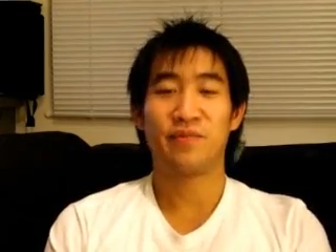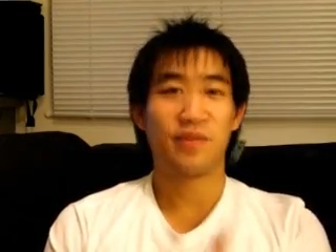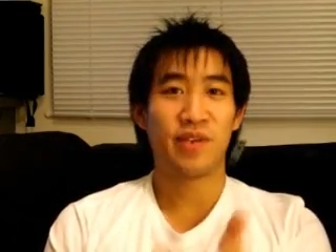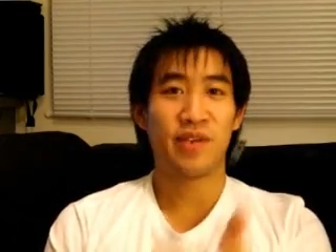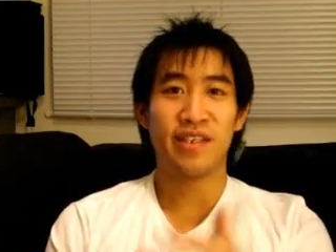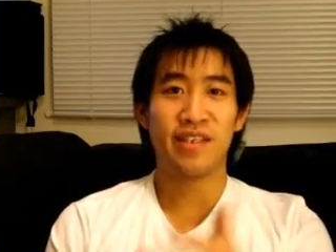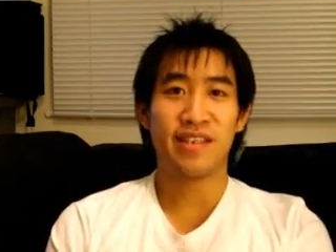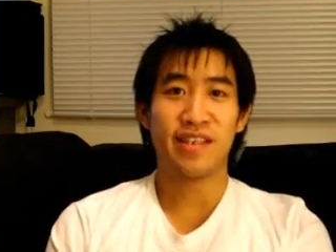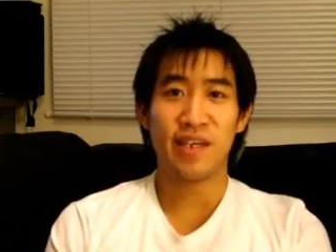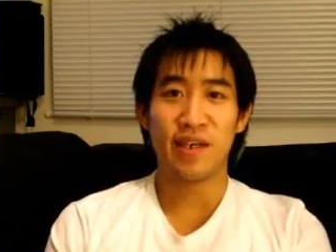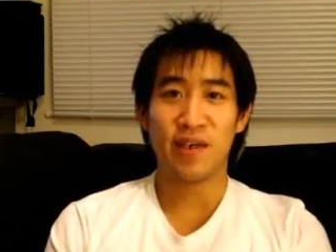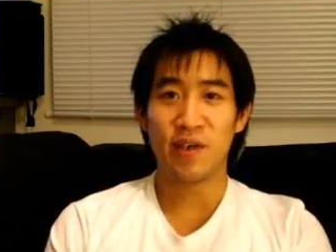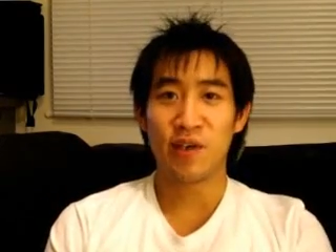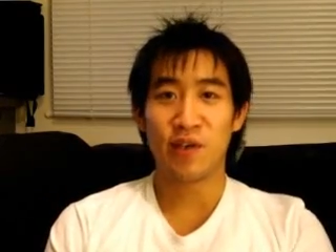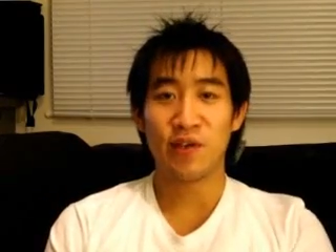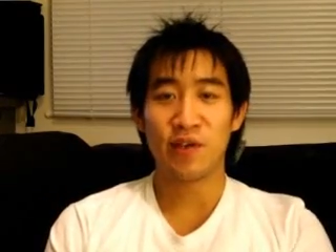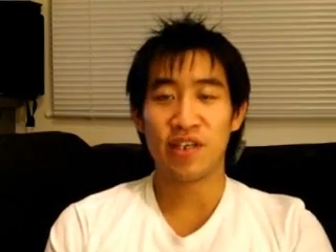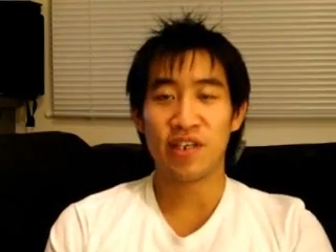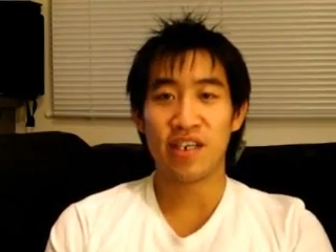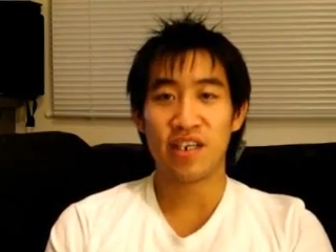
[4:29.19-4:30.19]
Please get in
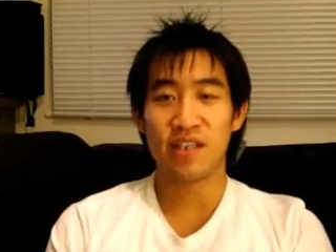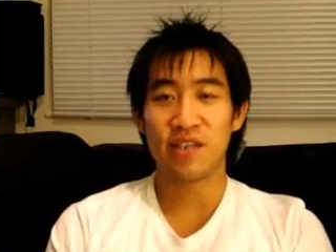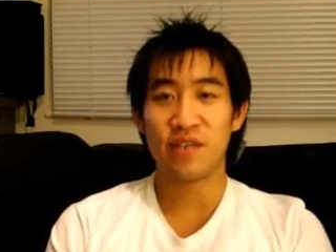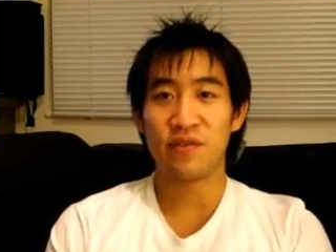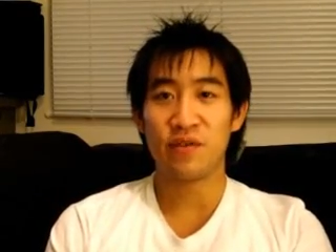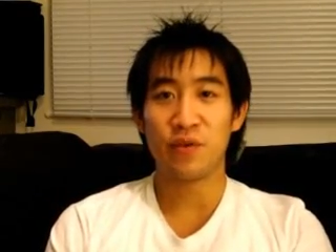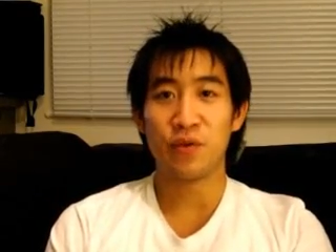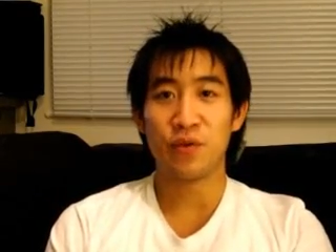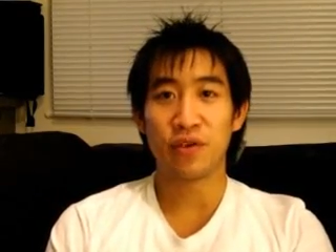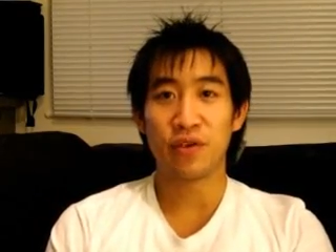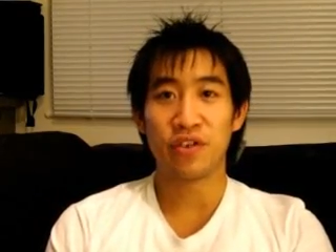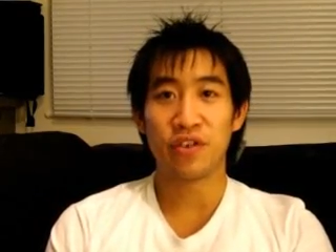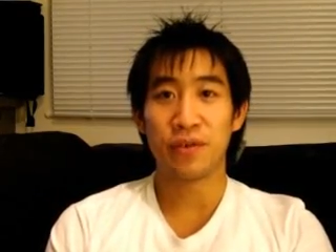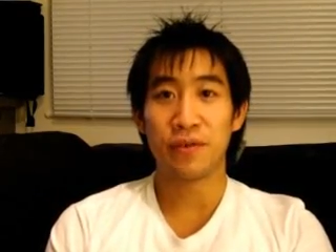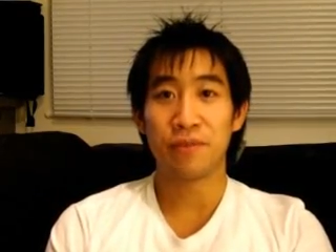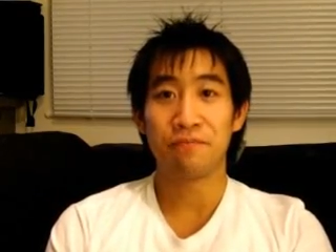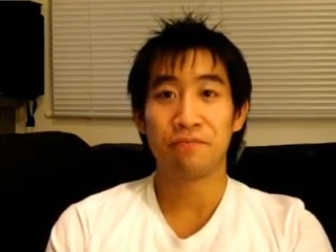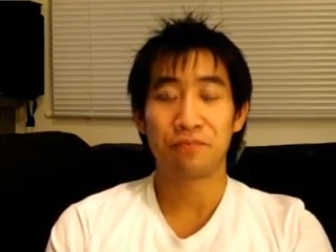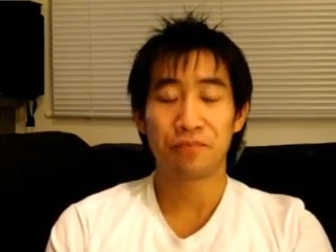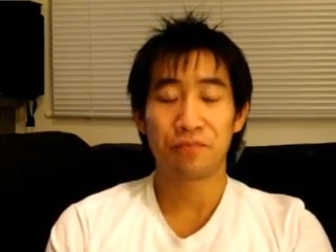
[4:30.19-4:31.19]
contact if you want
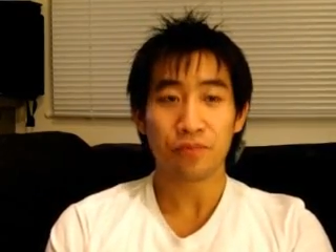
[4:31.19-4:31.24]
to.